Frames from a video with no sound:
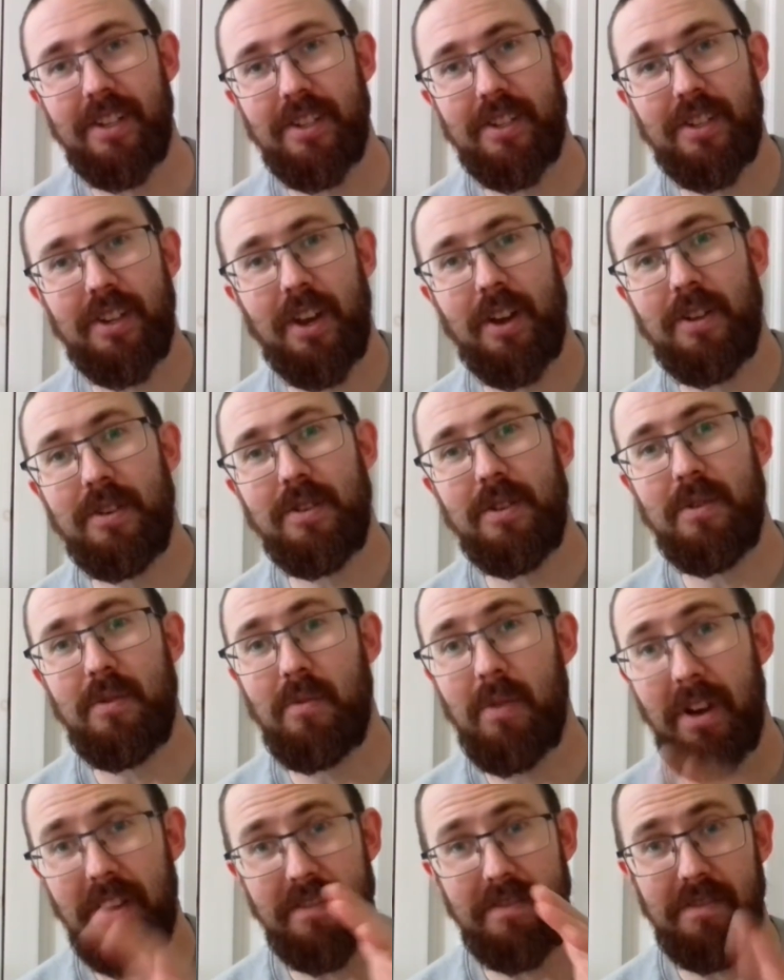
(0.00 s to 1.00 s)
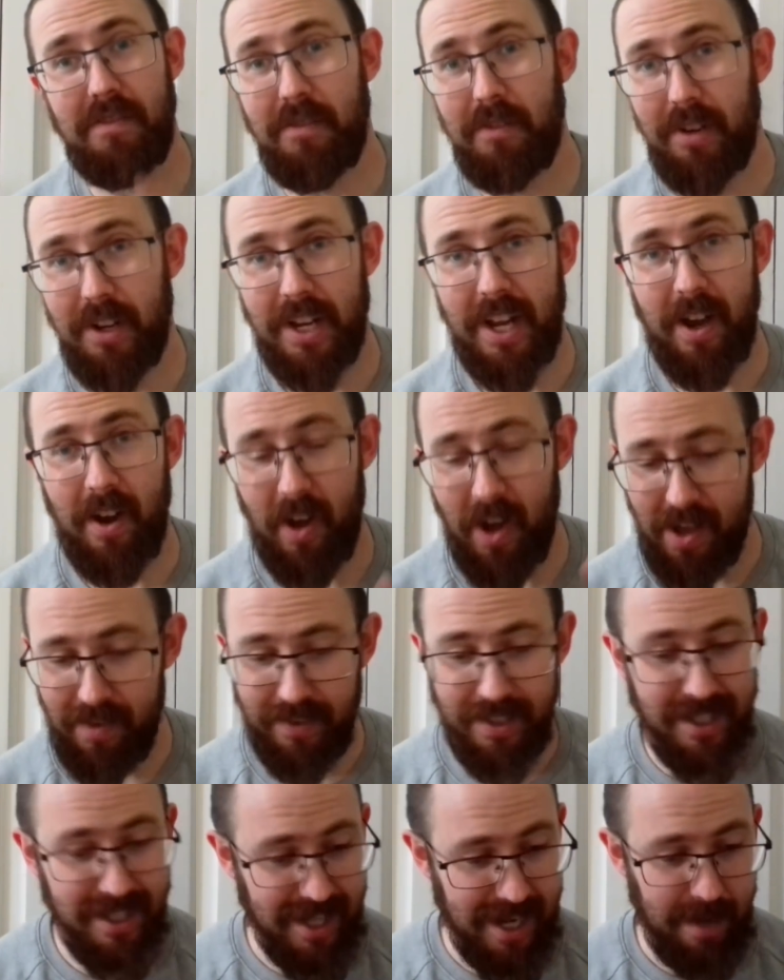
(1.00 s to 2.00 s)
so wait for it now I
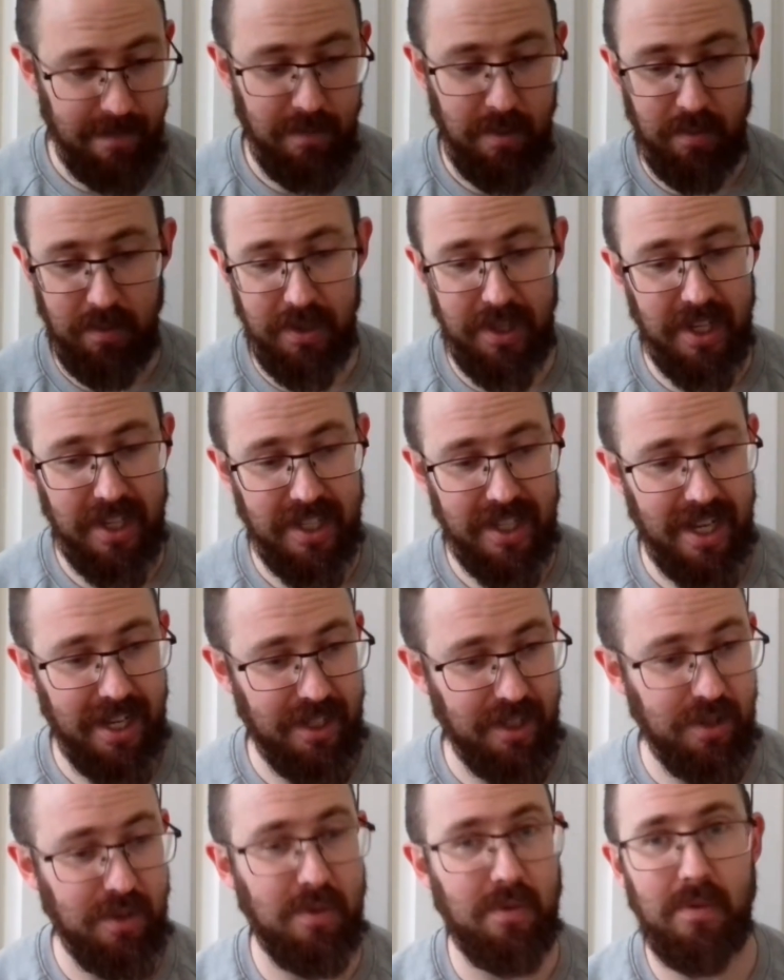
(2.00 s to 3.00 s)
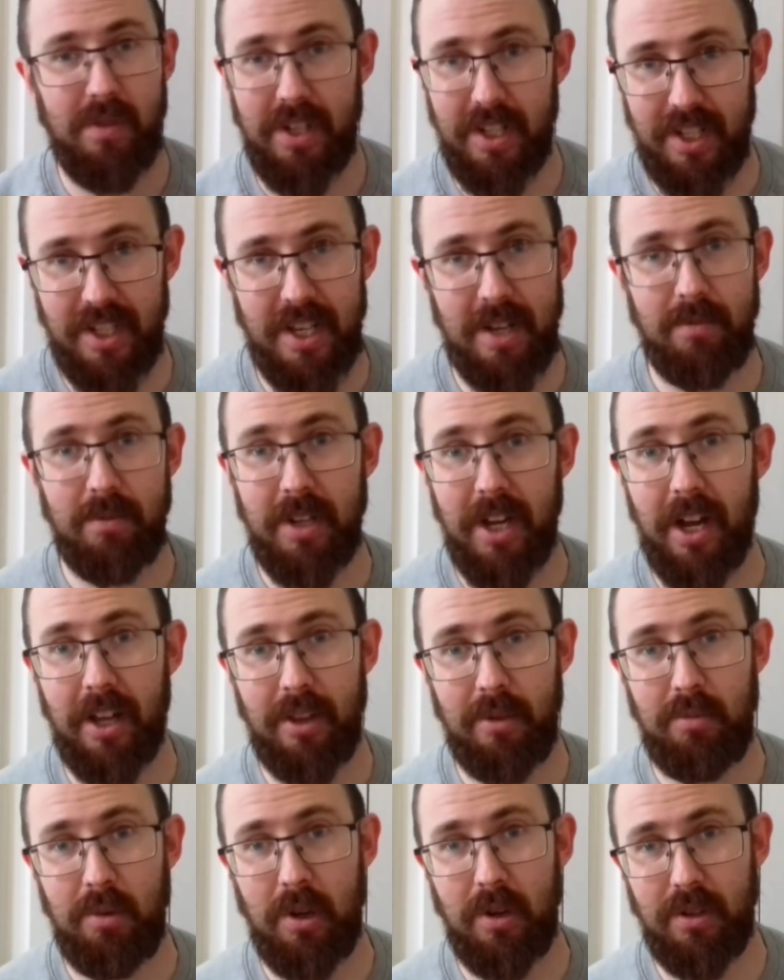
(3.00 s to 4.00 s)
haven't tampered with this at all except cut
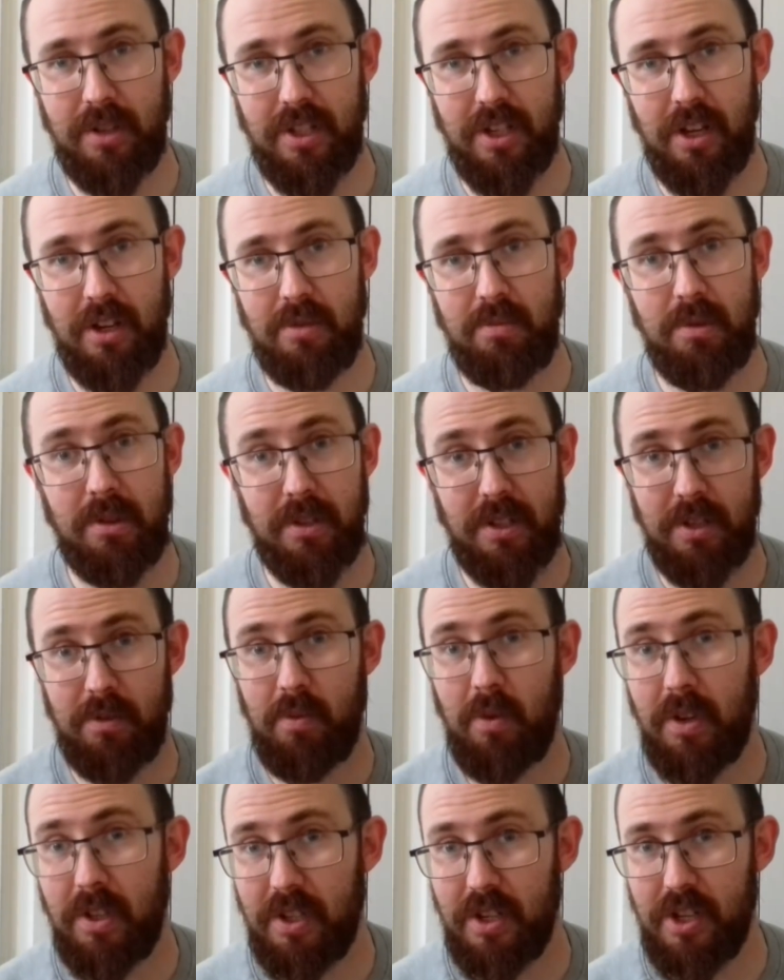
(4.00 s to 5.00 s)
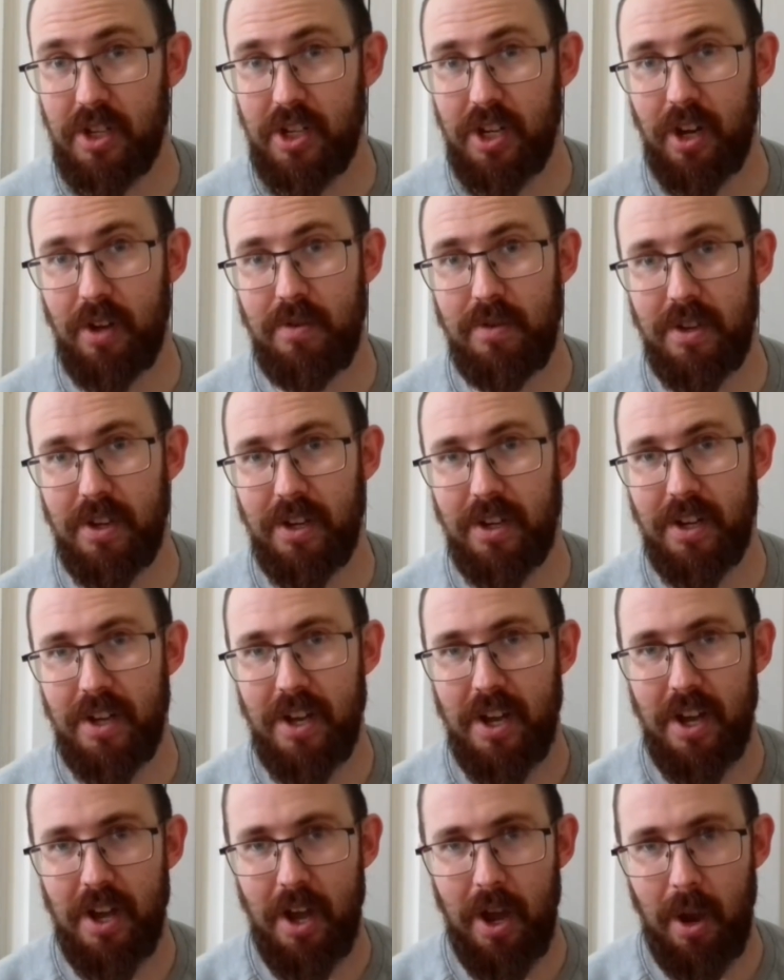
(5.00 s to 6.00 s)
the box open because I wanted to show you
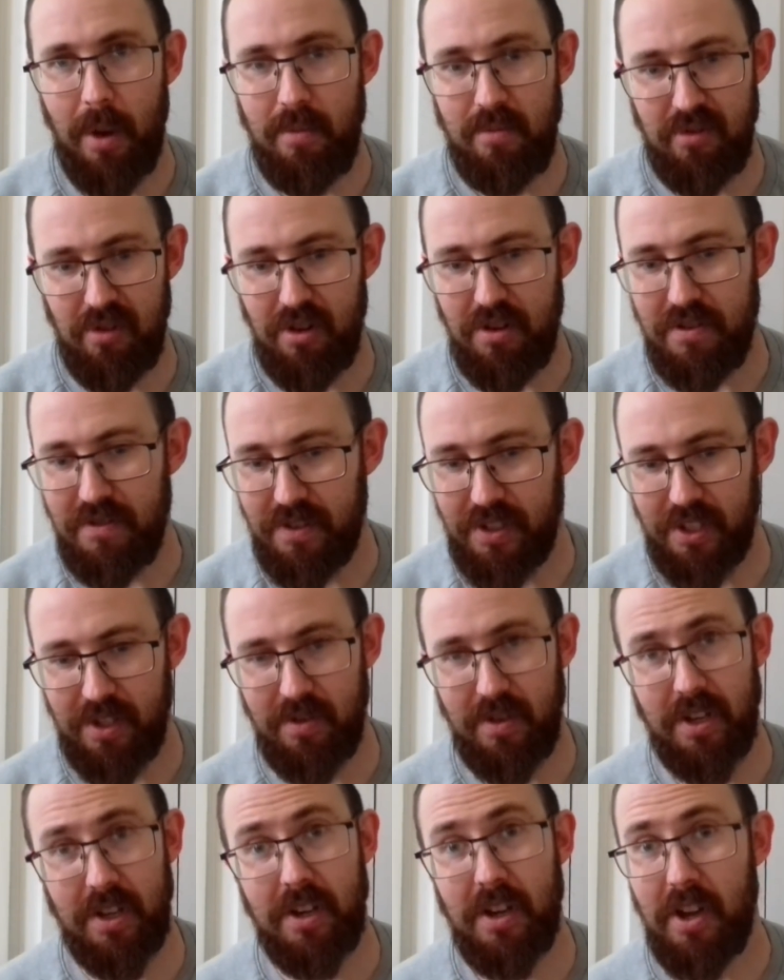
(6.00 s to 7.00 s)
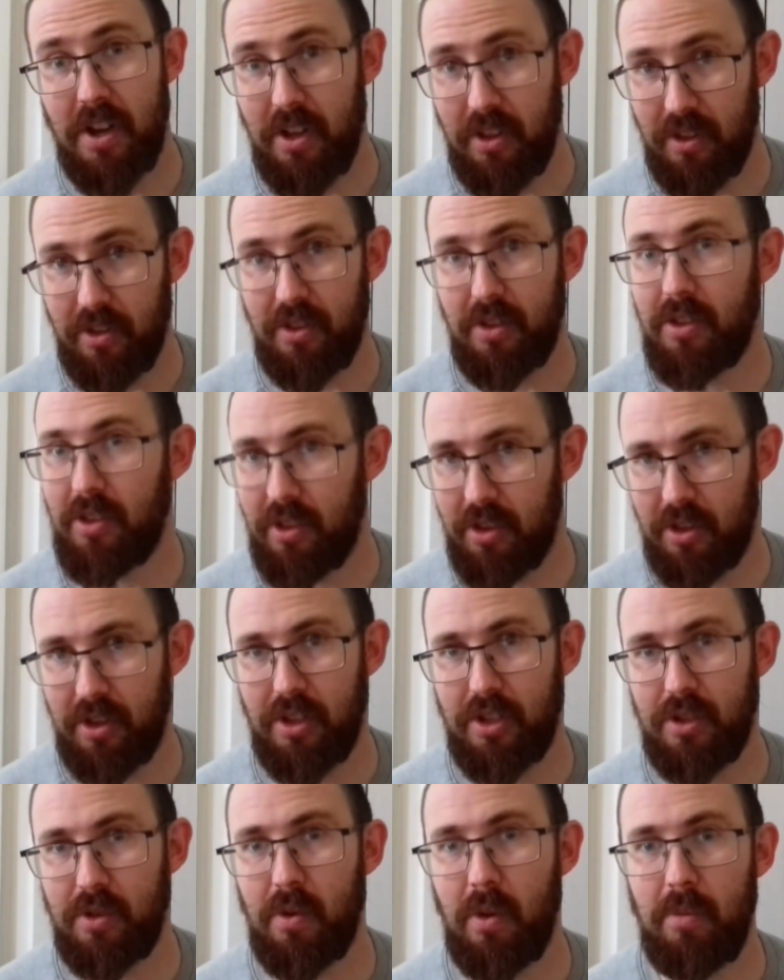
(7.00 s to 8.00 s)
and prove to you the
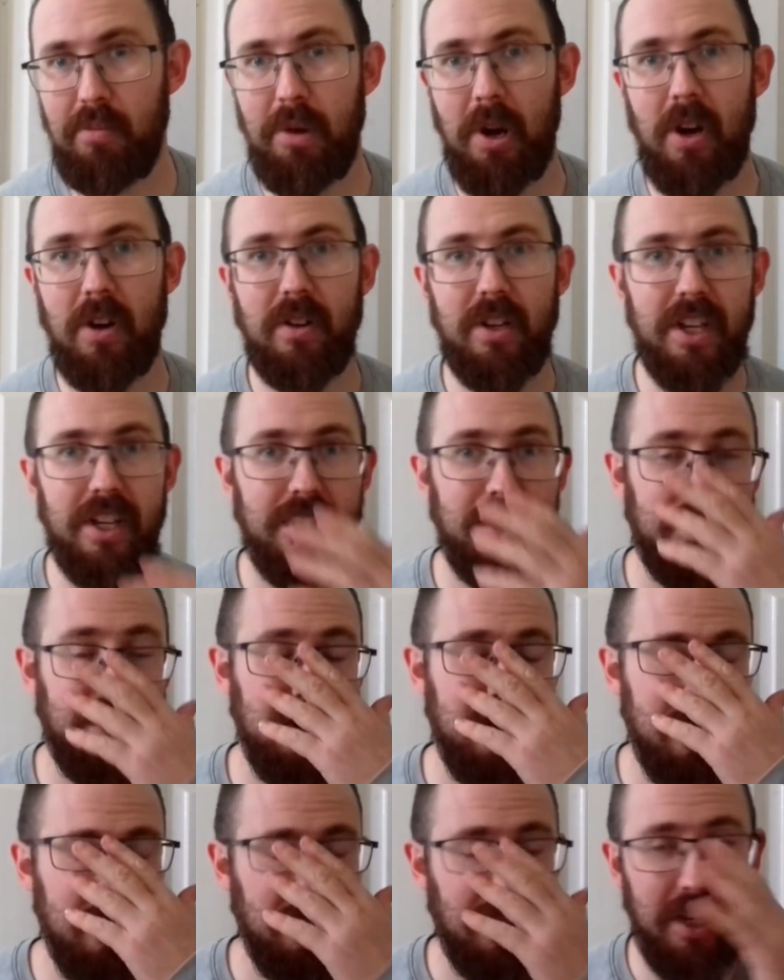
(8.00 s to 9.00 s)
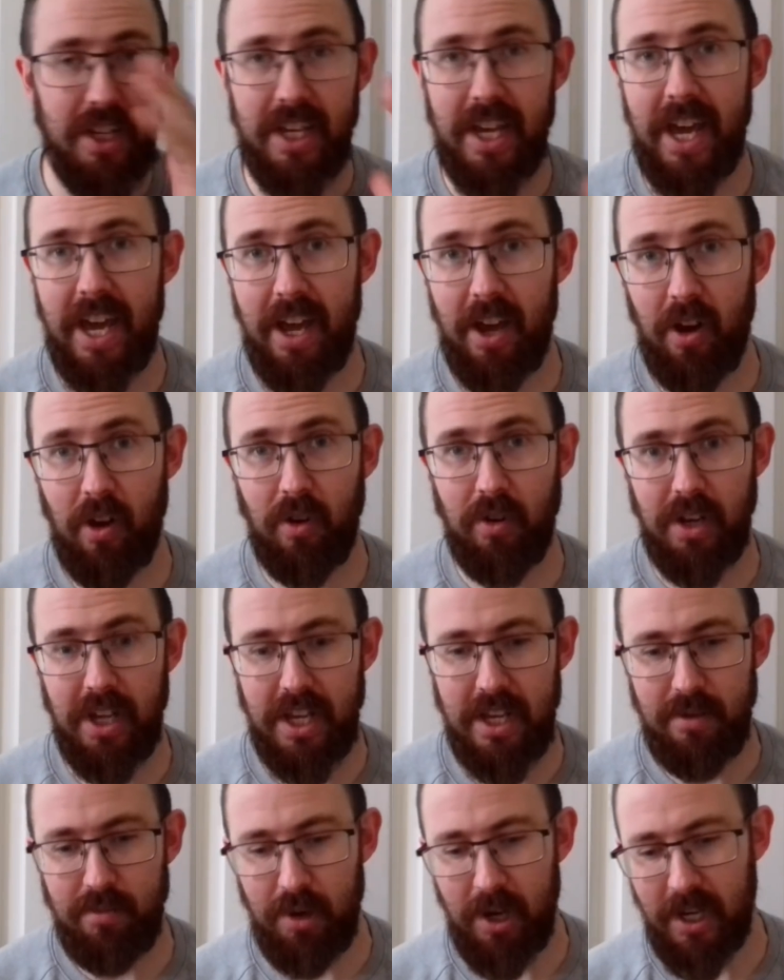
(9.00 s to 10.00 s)
sort of bargains that you can get on
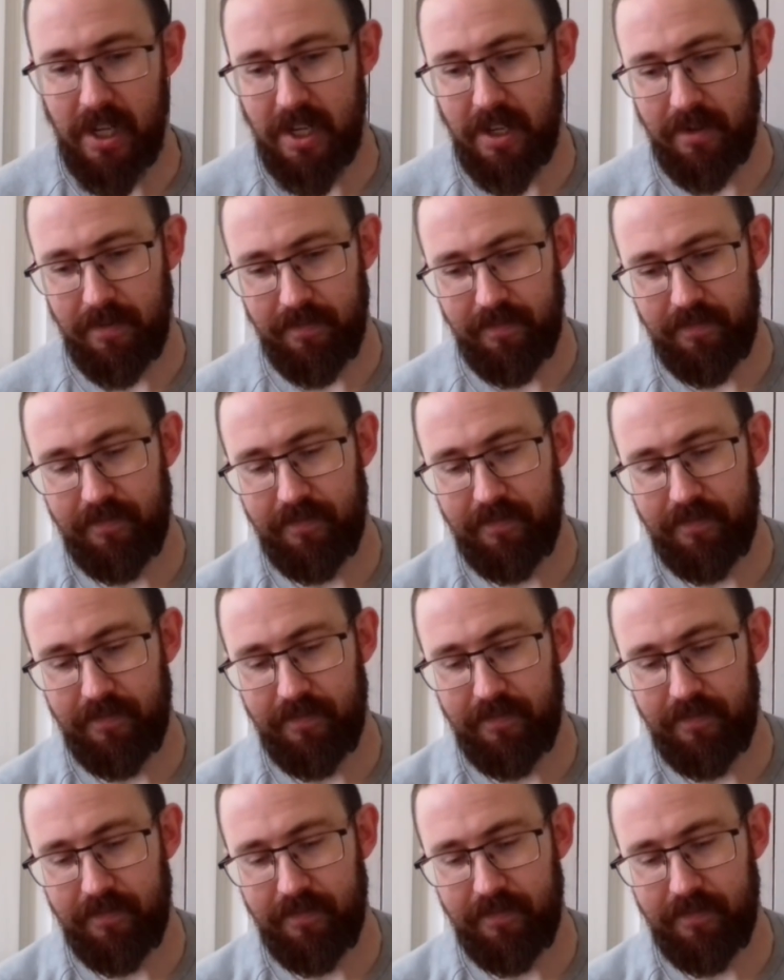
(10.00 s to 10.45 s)
eBay